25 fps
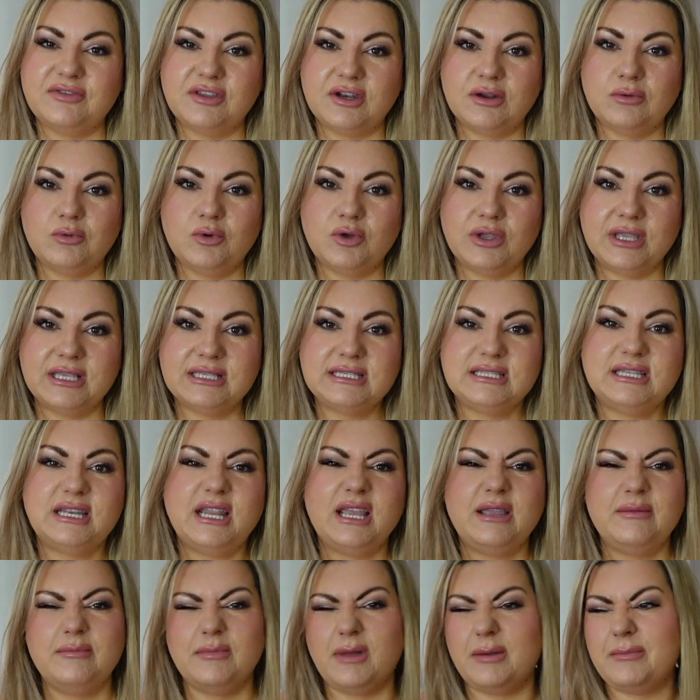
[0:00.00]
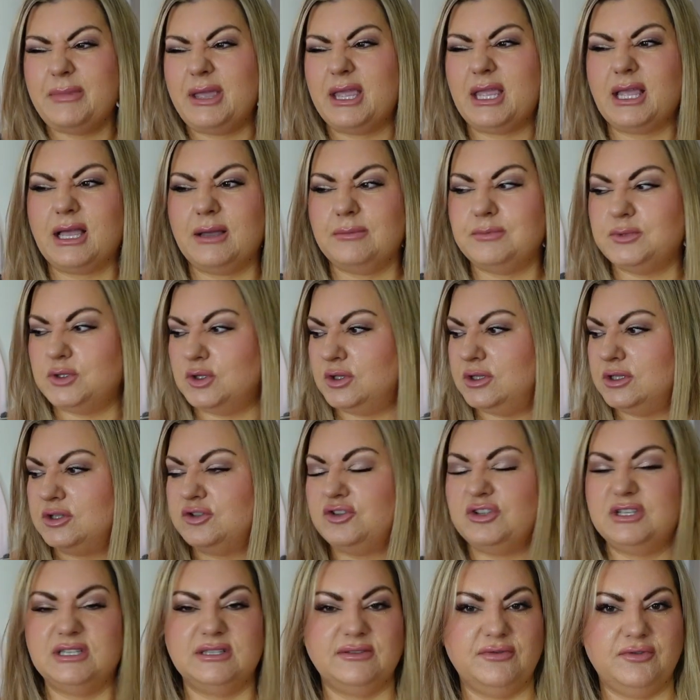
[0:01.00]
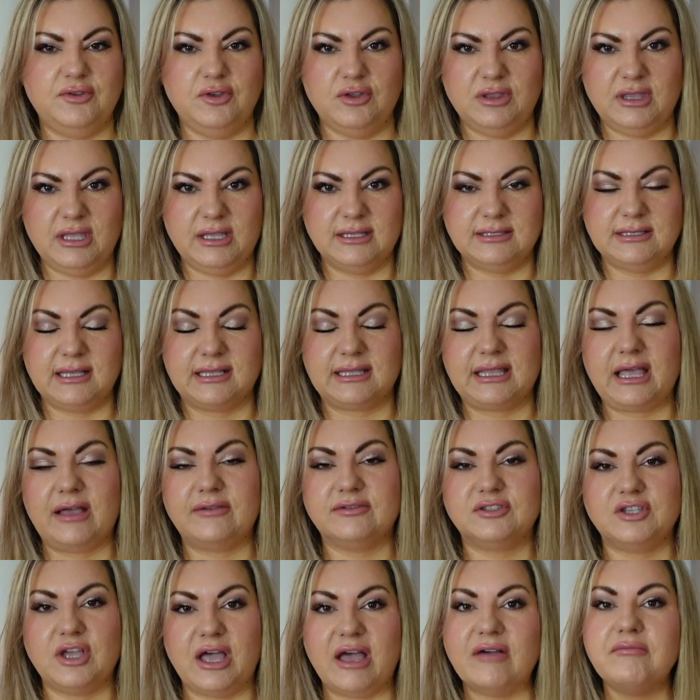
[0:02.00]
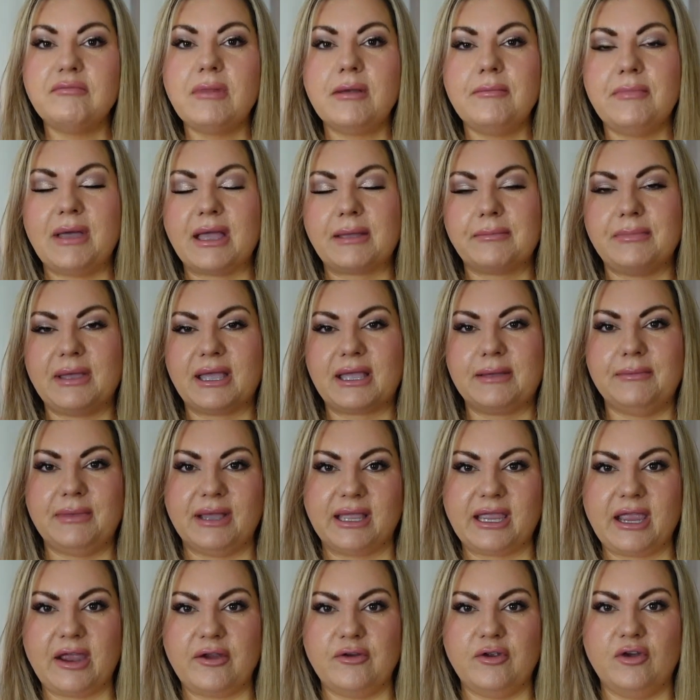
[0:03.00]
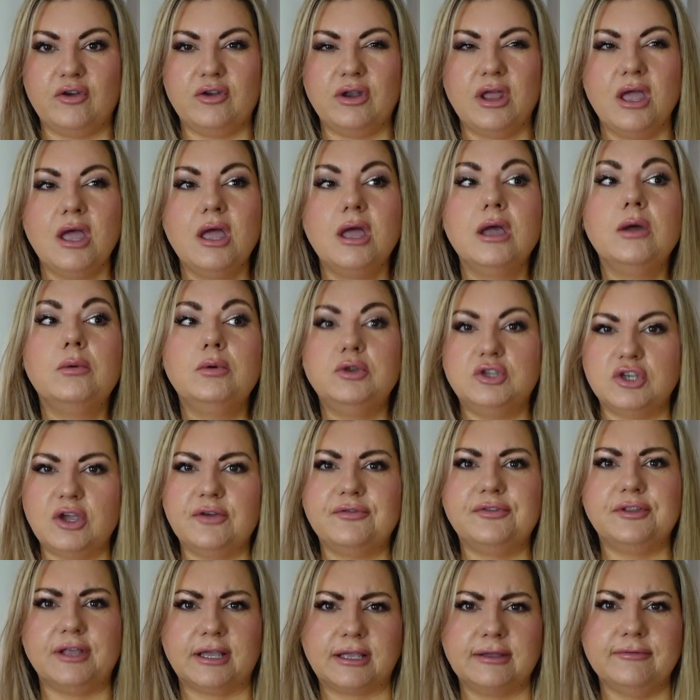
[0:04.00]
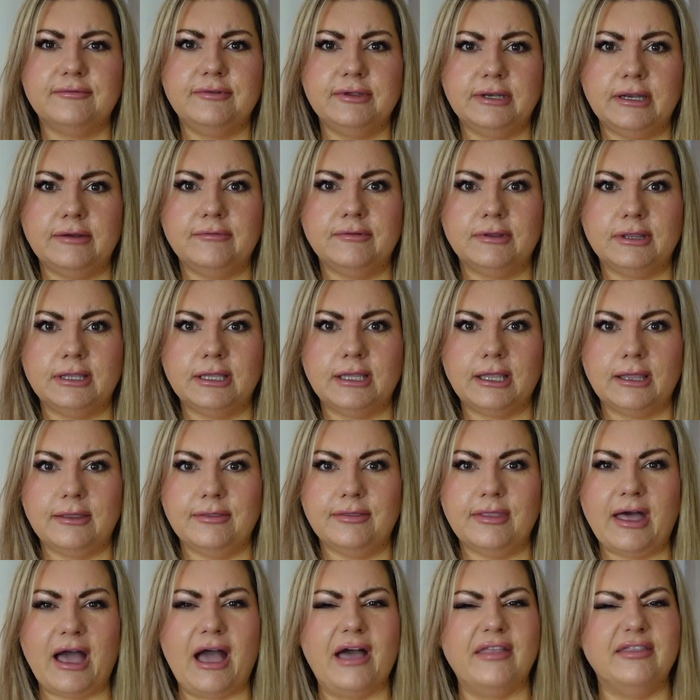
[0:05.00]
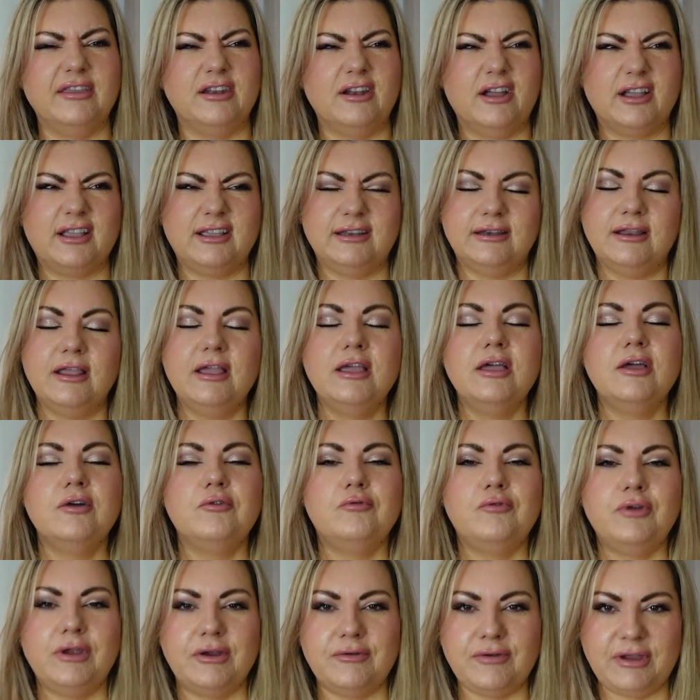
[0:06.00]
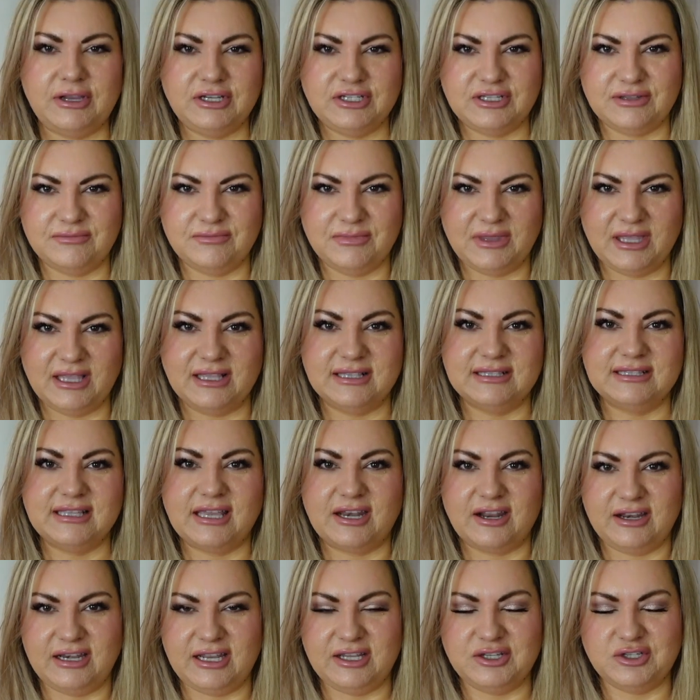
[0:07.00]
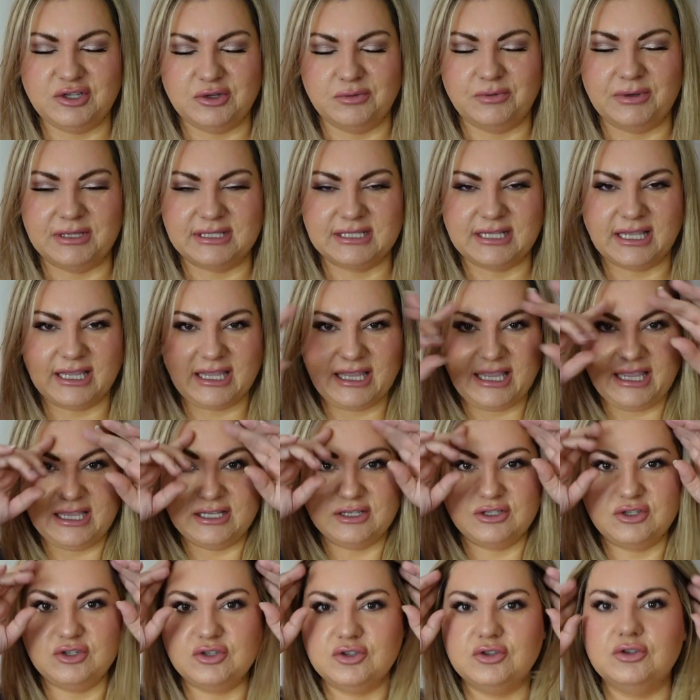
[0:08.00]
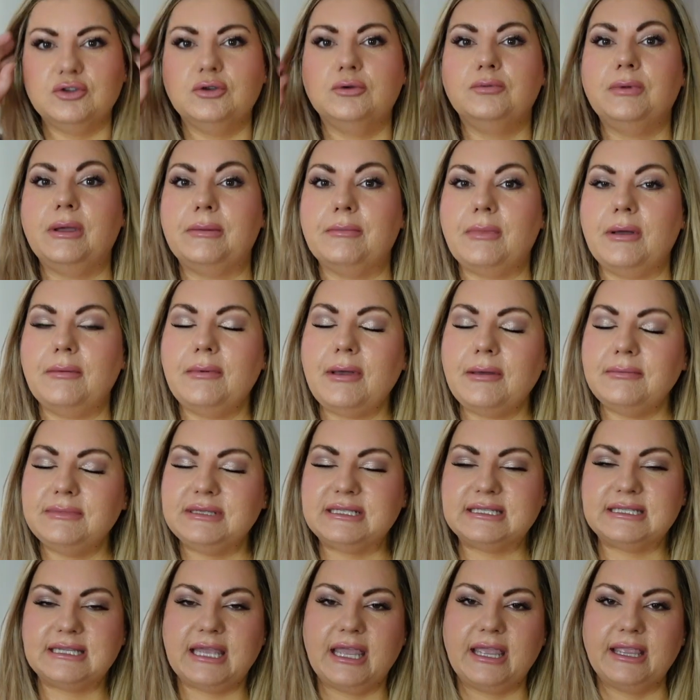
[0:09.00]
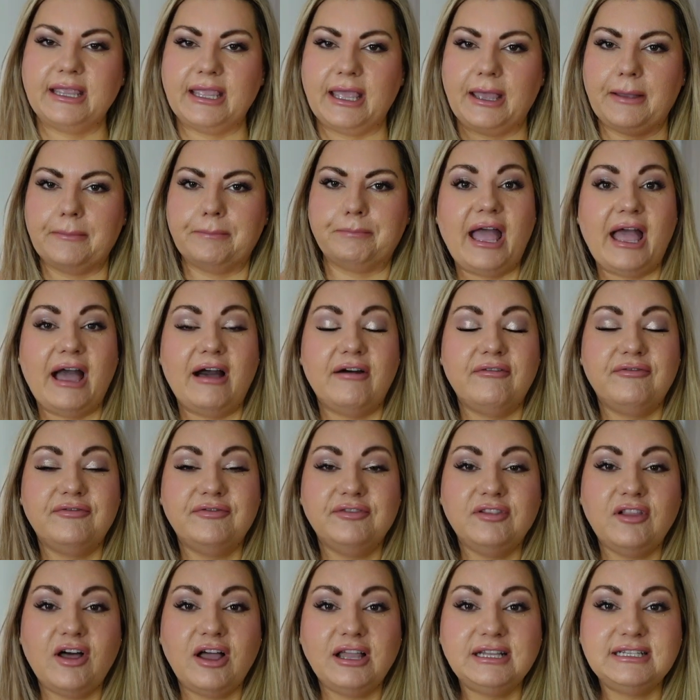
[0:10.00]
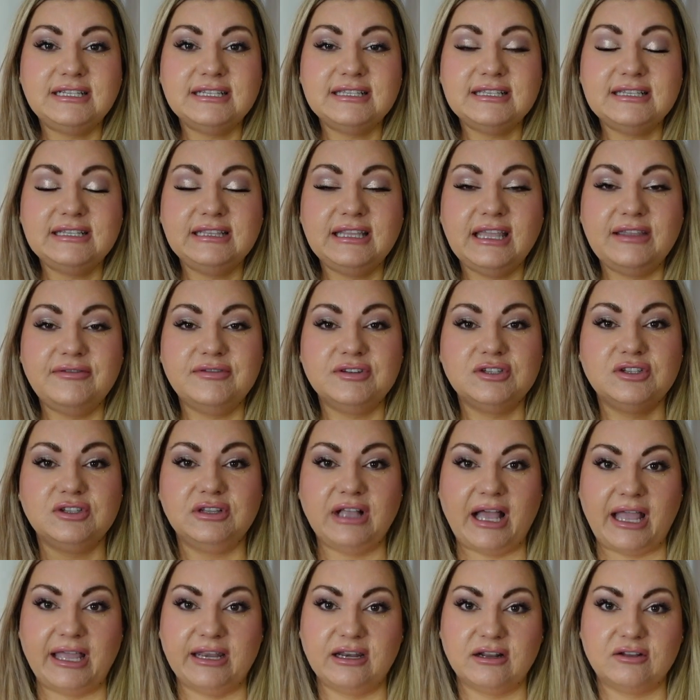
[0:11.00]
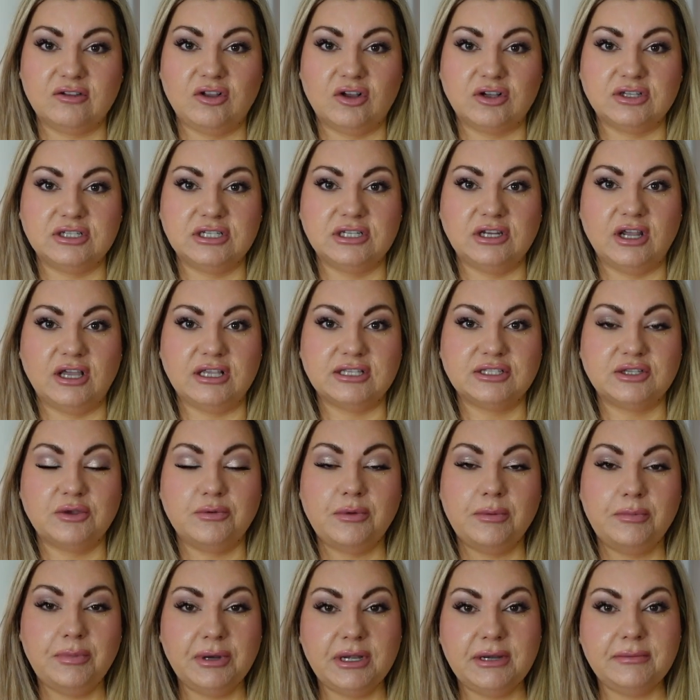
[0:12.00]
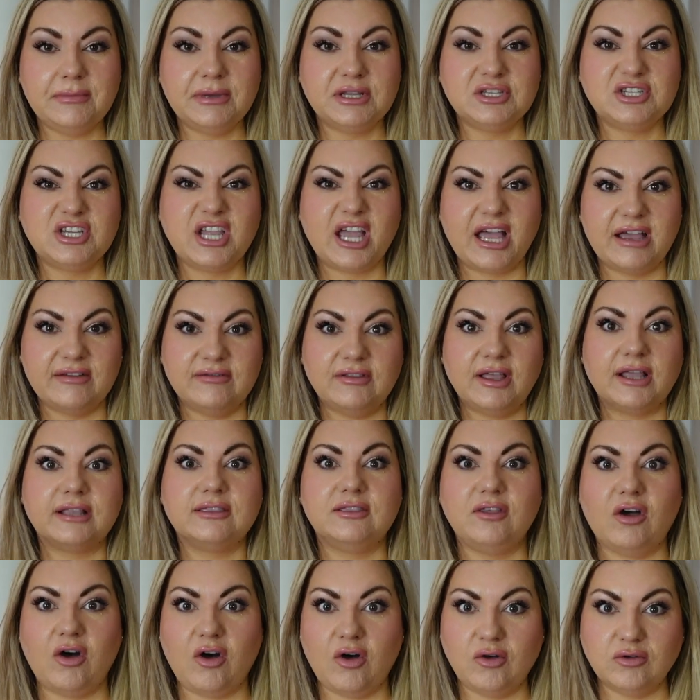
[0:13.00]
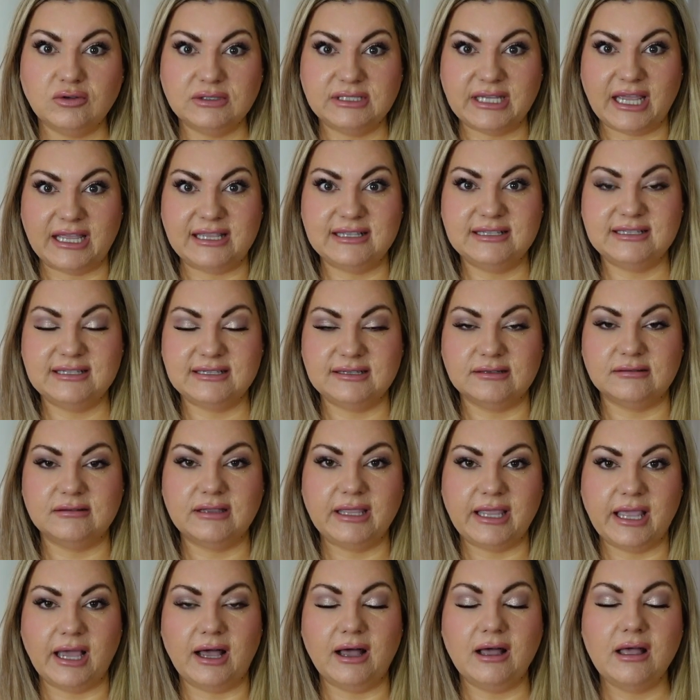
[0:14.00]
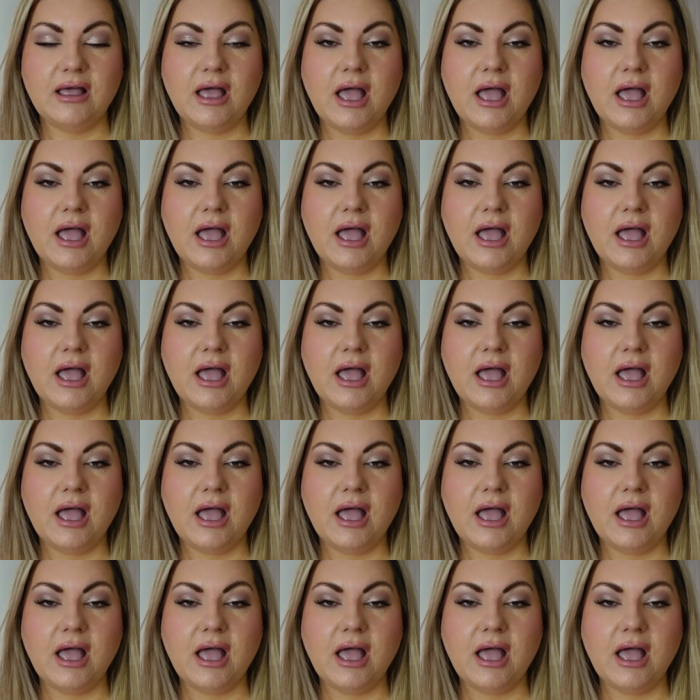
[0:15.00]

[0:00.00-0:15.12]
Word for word: that I wore yesterday, my makeup, toiletries, a few things like that. So I have my backpack and my carry-on, which hopefully I can fit everything in that, and then I can rearrange some things that I need to once I get to where my mum is staying at. Our flight doesn't leave until eight o'clock tonight, so we pretty much have like the whole day still here.